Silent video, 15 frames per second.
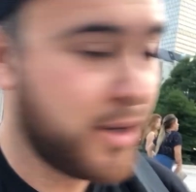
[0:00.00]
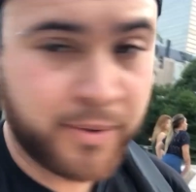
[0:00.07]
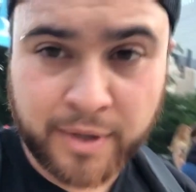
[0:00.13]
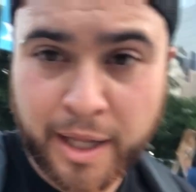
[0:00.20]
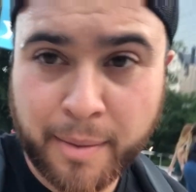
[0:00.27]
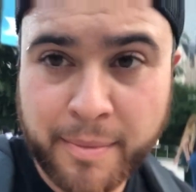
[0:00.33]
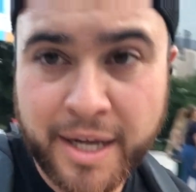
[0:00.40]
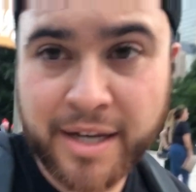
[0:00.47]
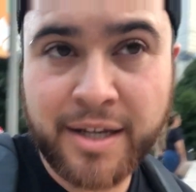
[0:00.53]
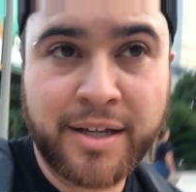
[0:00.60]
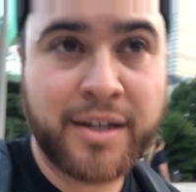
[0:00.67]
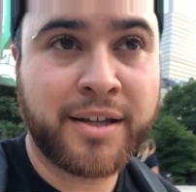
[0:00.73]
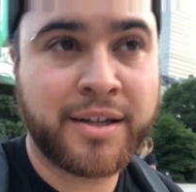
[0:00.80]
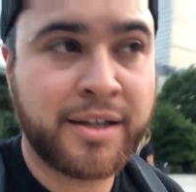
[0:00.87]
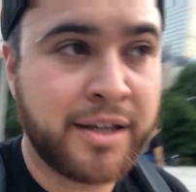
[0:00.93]
Well, I made it,
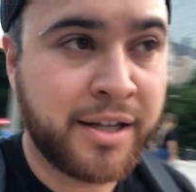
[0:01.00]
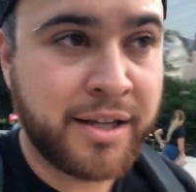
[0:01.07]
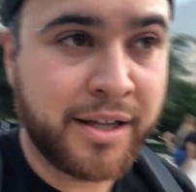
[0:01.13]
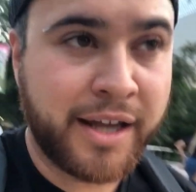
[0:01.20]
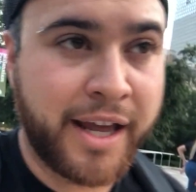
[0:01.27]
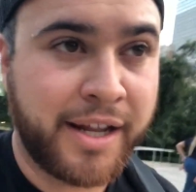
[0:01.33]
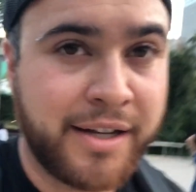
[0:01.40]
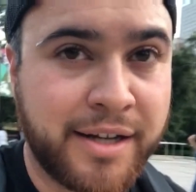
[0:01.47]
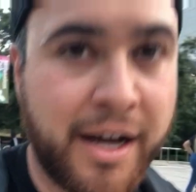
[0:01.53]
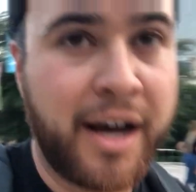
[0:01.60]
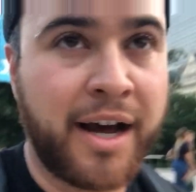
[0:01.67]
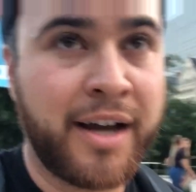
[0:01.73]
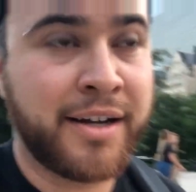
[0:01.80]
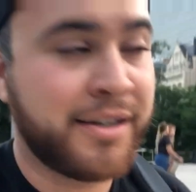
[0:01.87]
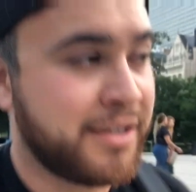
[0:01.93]
and
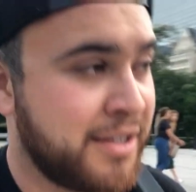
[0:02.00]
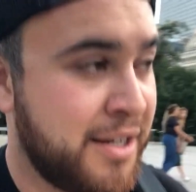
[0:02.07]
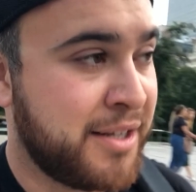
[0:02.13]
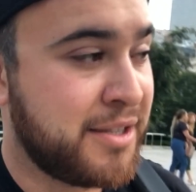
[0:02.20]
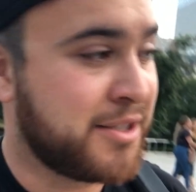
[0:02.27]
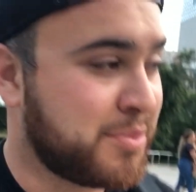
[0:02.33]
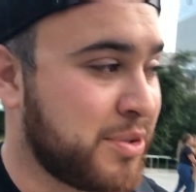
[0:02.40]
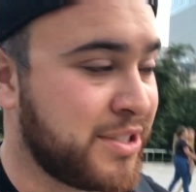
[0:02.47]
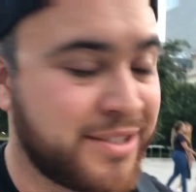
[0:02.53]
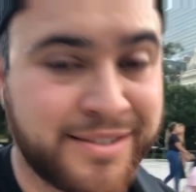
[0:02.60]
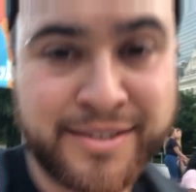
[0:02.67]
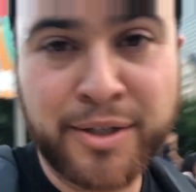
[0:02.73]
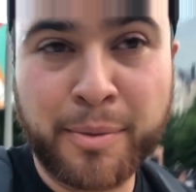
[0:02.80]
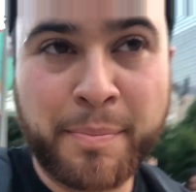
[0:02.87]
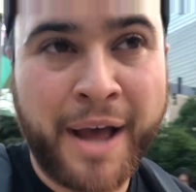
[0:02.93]
this place is
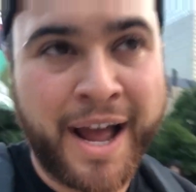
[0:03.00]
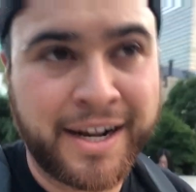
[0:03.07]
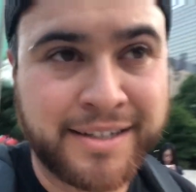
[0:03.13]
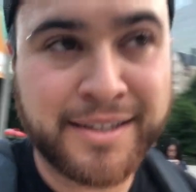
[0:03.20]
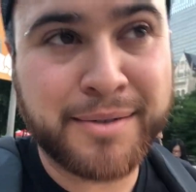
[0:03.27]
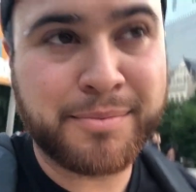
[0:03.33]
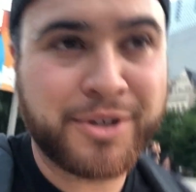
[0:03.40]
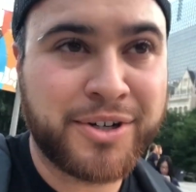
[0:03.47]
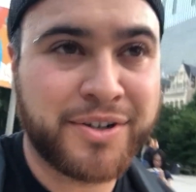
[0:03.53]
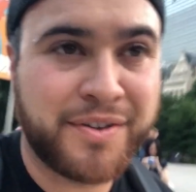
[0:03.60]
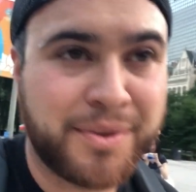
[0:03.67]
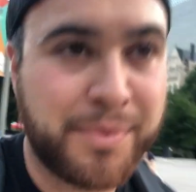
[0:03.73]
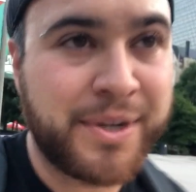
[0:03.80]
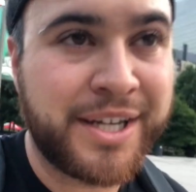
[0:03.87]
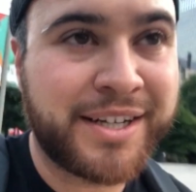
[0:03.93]
still packed in the middle of
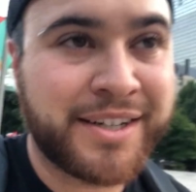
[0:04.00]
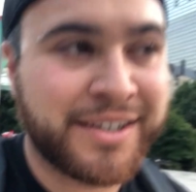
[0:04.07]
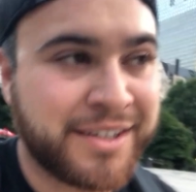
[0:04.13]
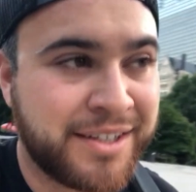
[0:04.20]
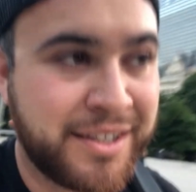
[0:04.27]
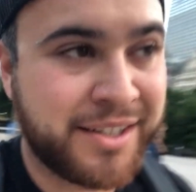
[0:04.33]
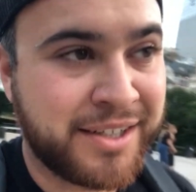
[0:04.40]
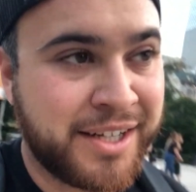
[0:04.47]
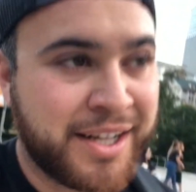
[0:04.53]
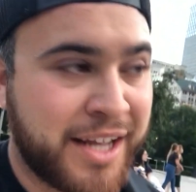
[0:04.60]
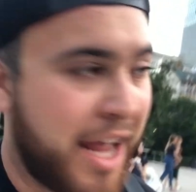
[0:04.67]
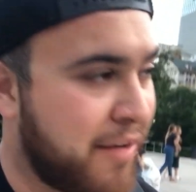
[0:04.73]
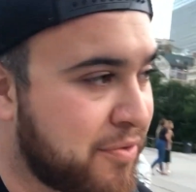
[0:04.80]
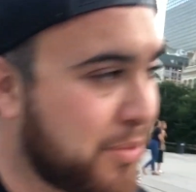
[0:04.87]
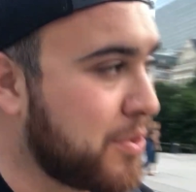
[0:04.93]
the week.
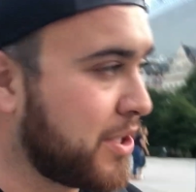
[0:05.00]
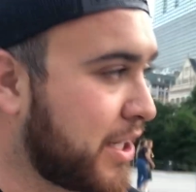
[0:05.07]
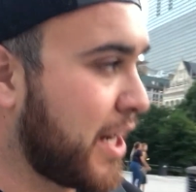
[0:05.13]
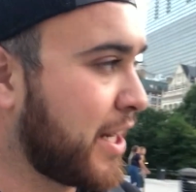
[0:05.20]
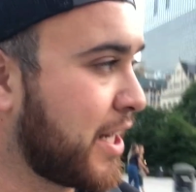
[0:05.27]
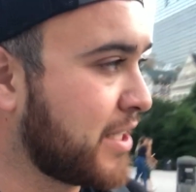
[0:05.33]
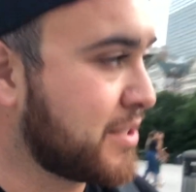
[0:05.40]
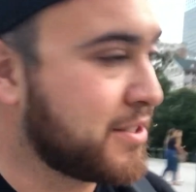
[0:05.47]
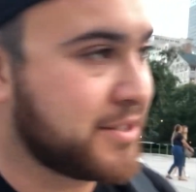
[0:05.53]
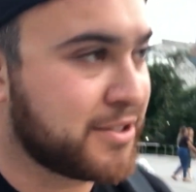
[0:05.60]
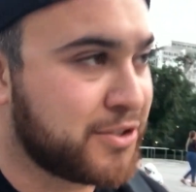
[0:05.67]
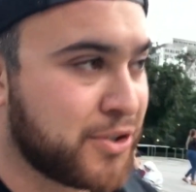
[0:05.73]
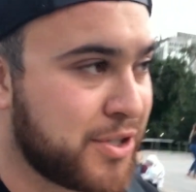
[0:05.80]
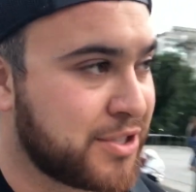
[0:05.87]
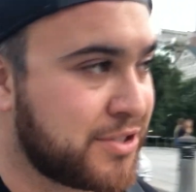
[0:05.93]
After work, I guess it's
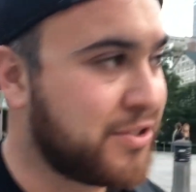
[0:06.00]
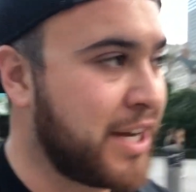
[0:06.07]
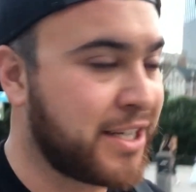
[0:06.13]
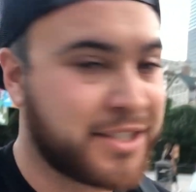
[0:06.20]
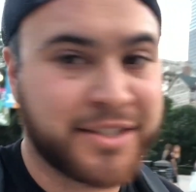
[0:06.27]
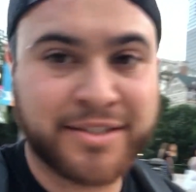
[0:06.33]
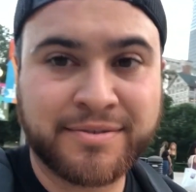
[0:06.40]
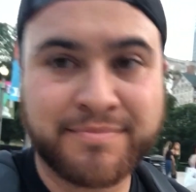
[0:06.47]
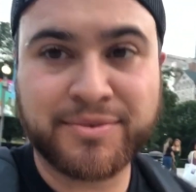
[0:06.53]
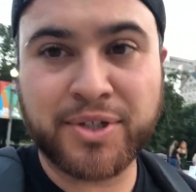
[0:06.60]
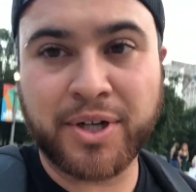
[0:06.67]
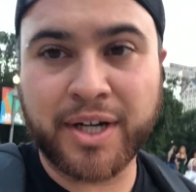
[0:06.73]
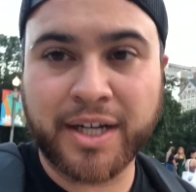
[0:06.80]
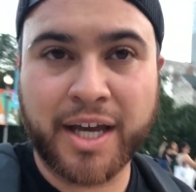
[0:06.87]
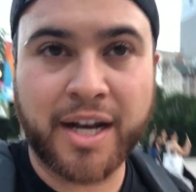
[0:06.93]
a tourist attraction,
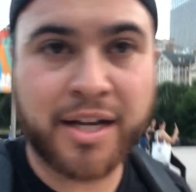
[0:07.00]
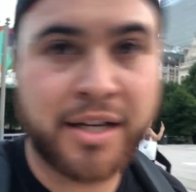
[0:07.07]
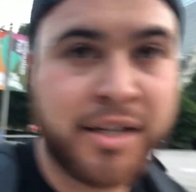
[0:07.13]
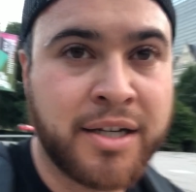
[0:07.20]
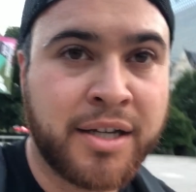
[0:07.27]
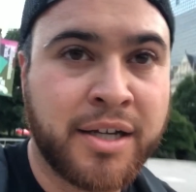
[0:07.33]
so I gotta